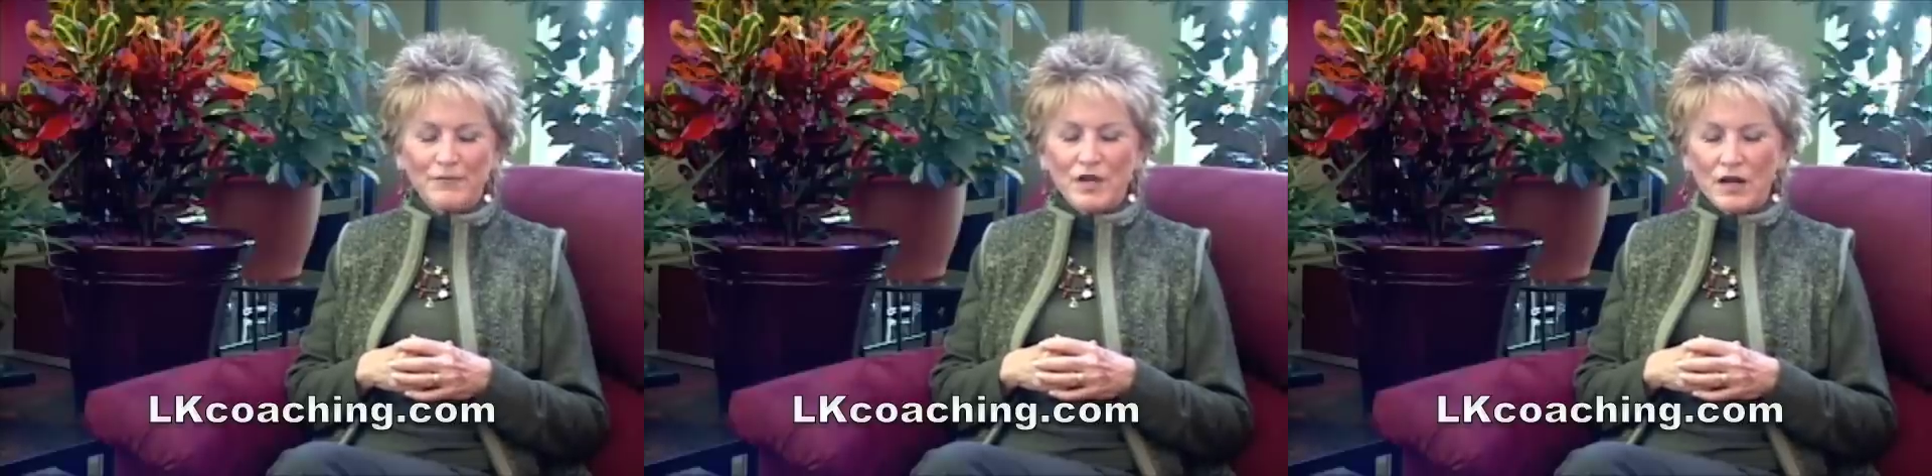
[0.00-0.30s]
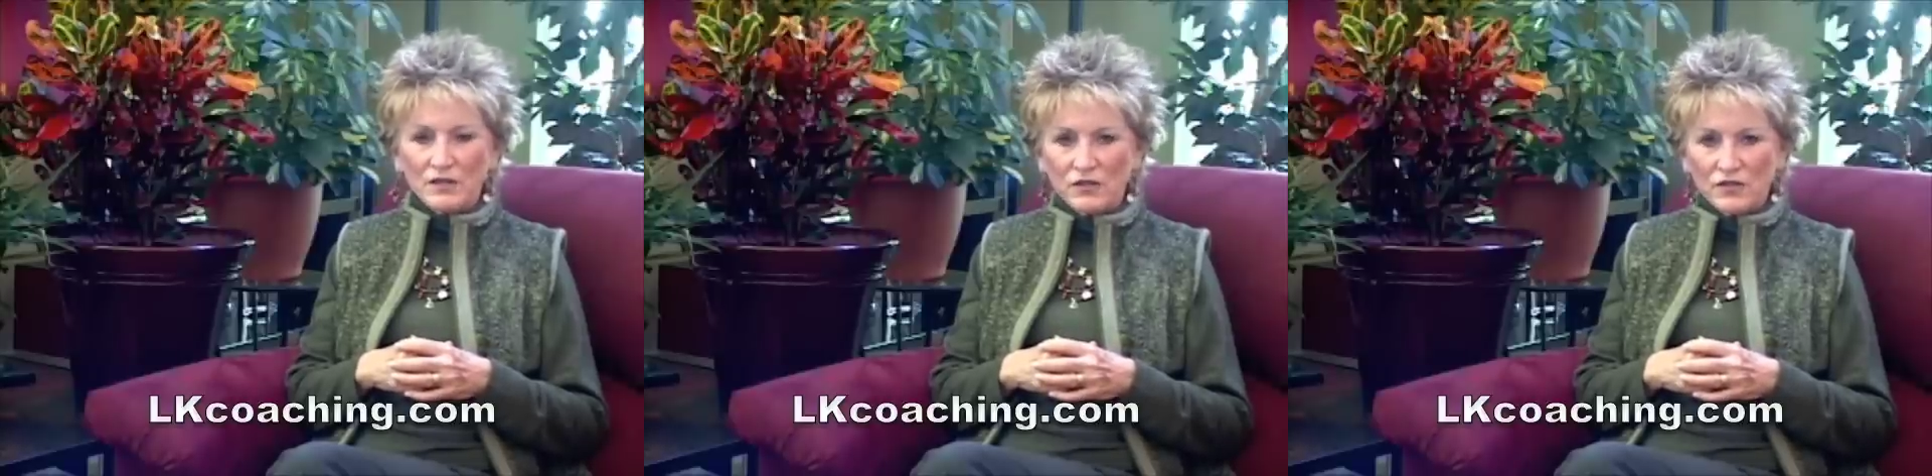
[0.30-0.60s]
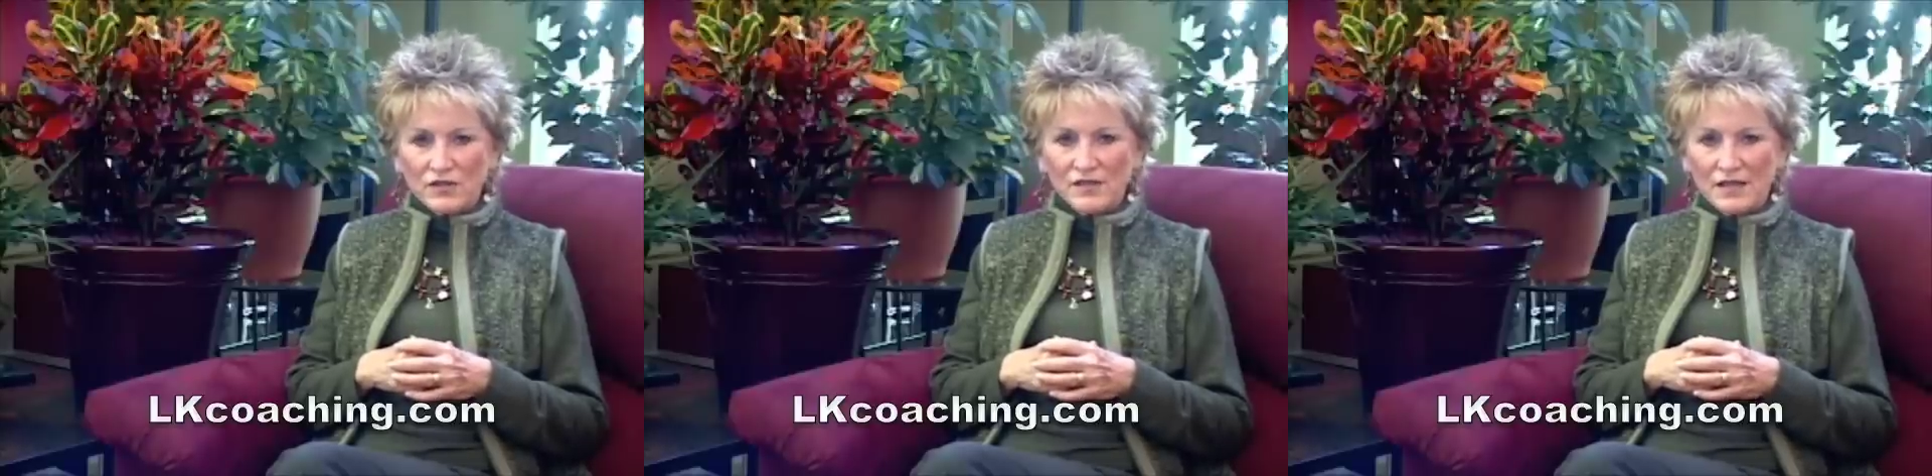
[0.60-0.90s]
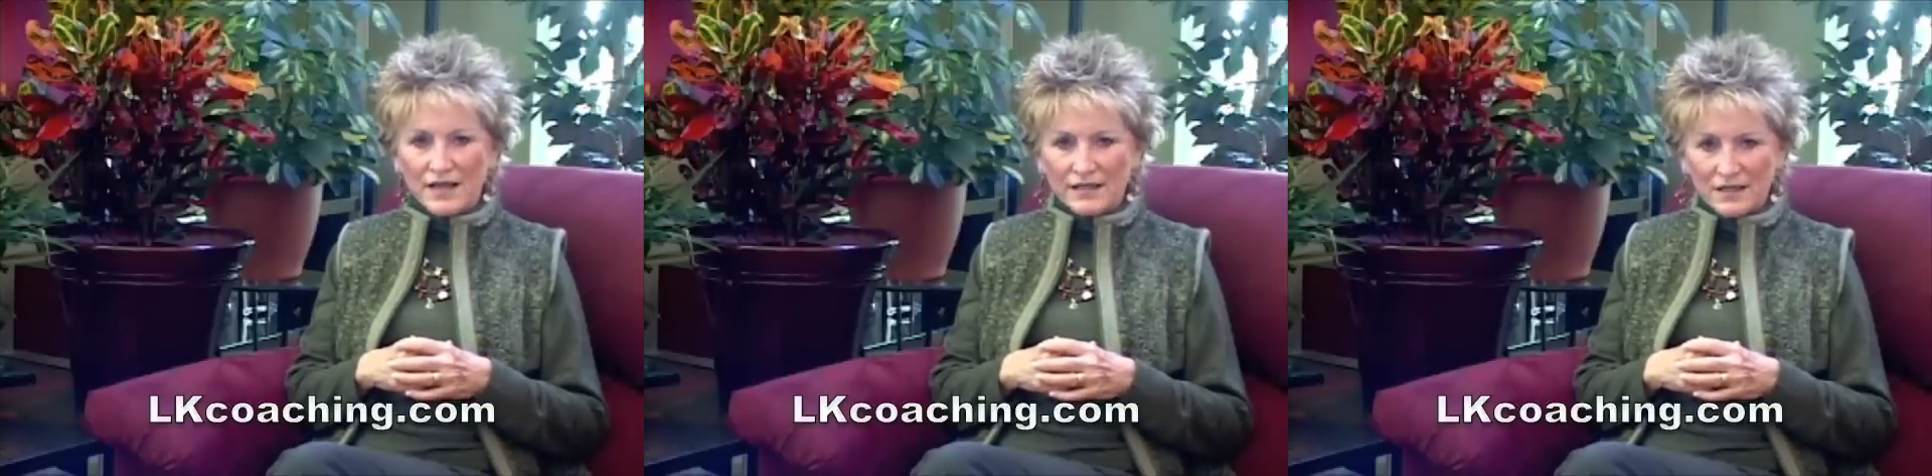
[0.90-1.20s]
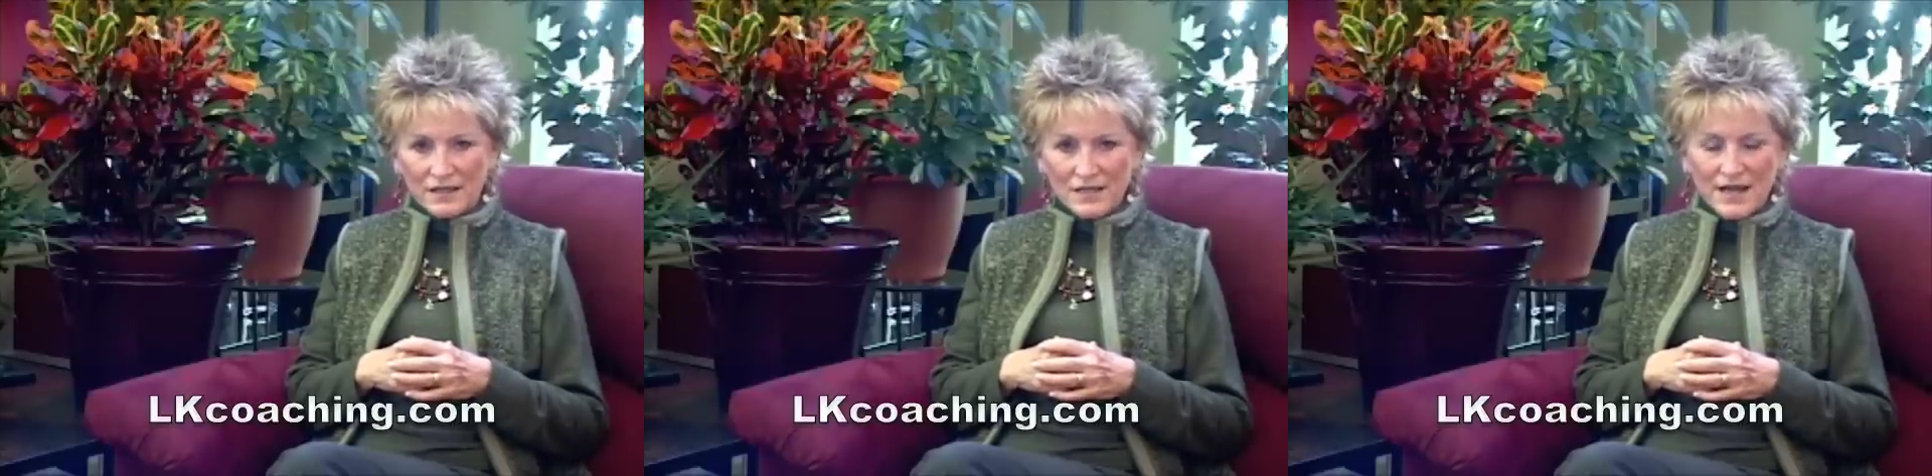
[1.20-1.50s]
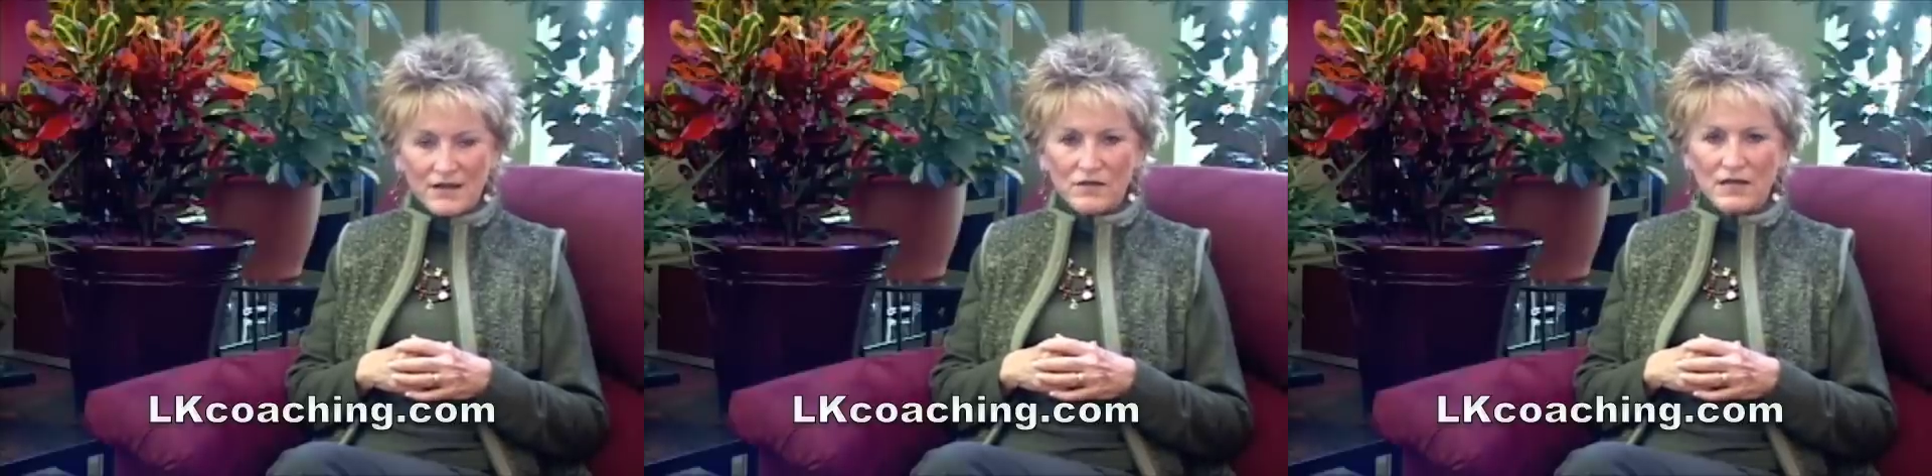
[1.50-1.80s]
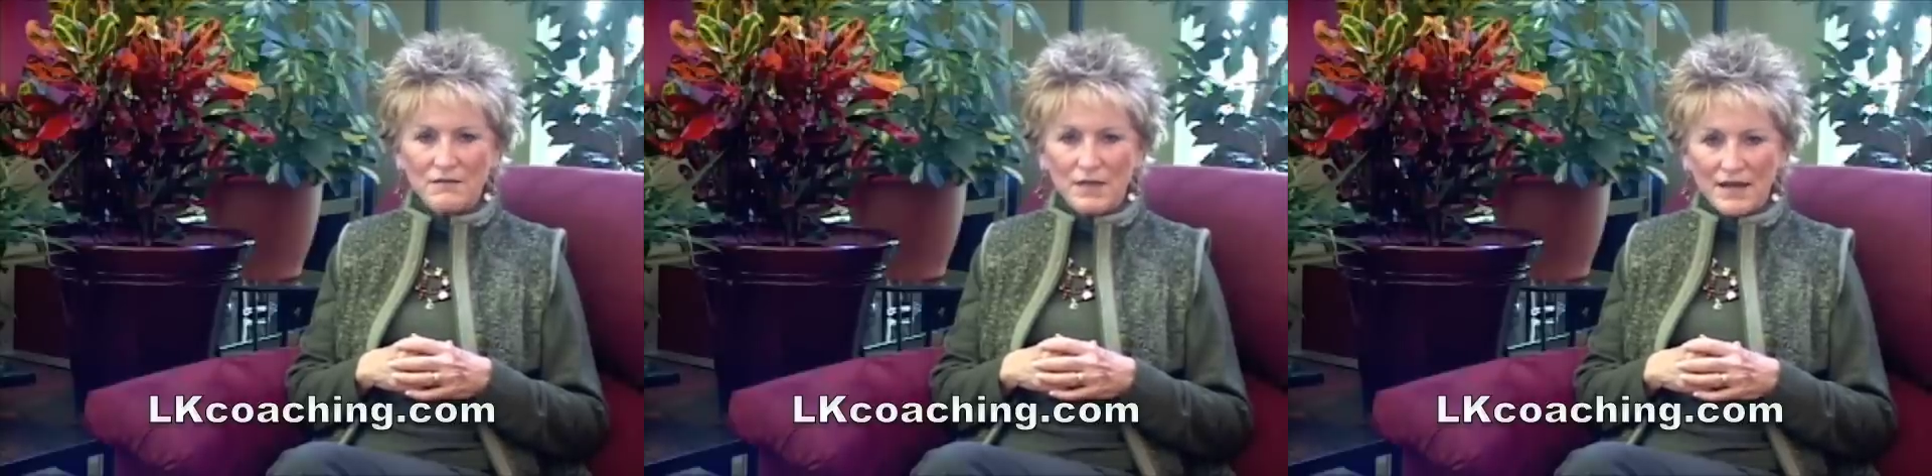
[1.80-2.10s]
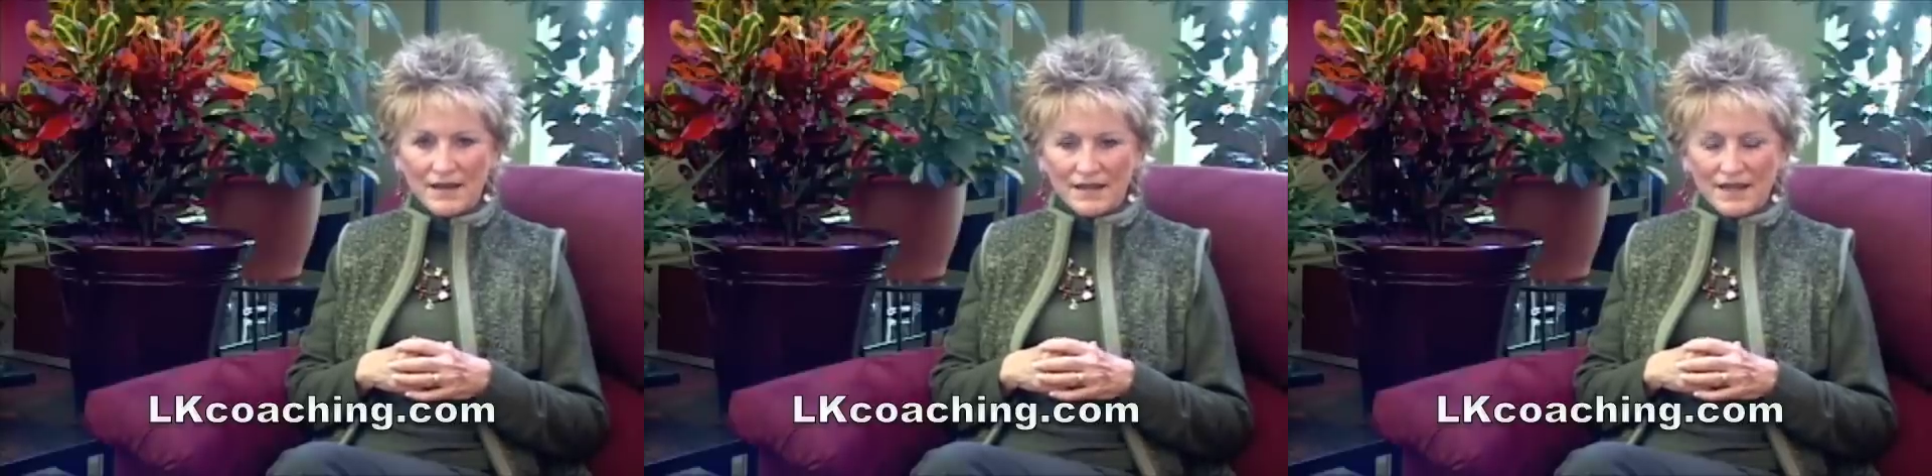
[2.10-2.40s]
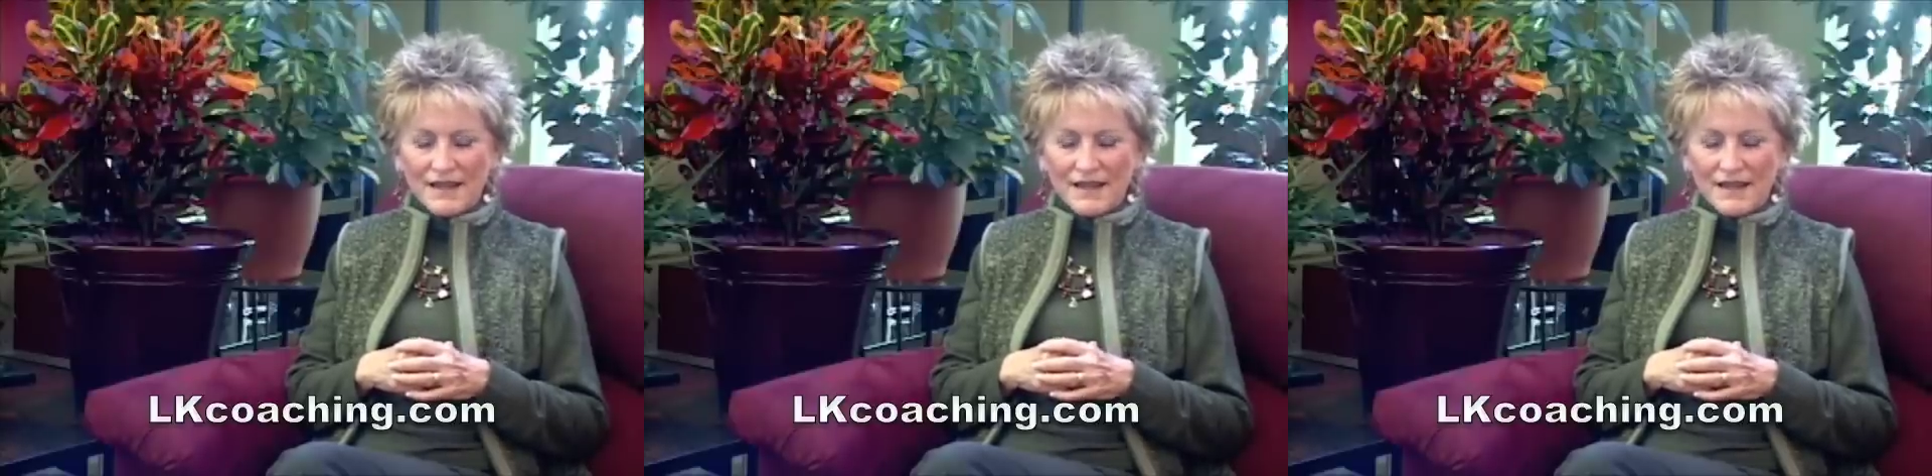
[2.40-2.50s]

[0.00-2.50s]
Doctors and scientists now admit